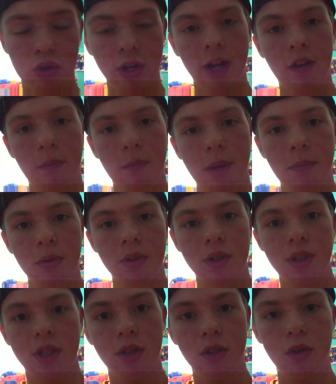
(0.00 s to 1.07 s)
try to remember
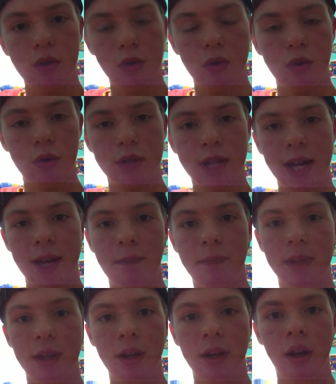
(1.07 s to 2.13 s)
to
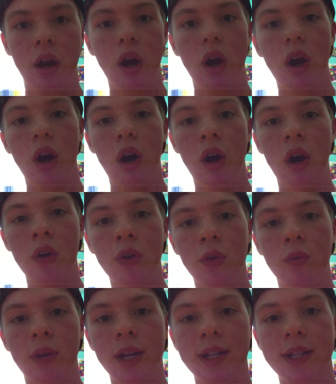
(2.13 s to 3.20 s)
type in all
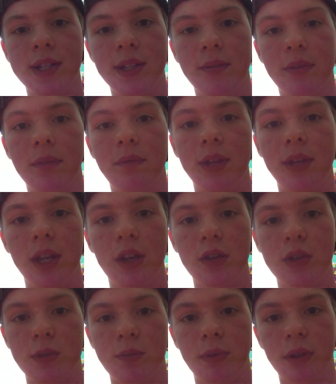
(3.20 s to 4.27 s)
the rights of the
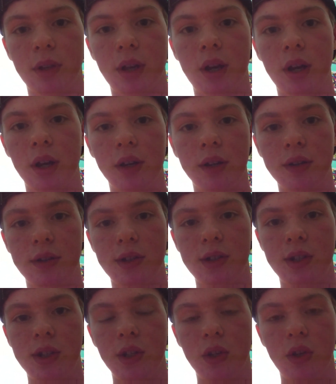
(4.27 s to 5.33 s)
videos belong
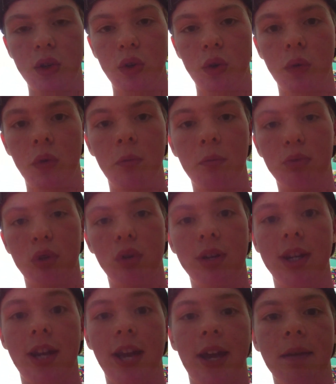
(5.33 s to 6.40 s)
to
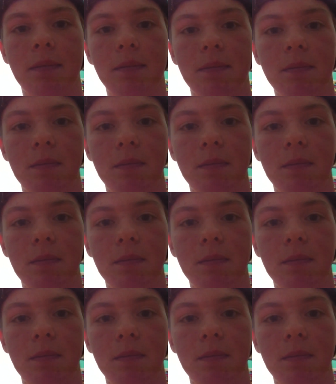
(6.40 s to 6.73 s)
BronyDe.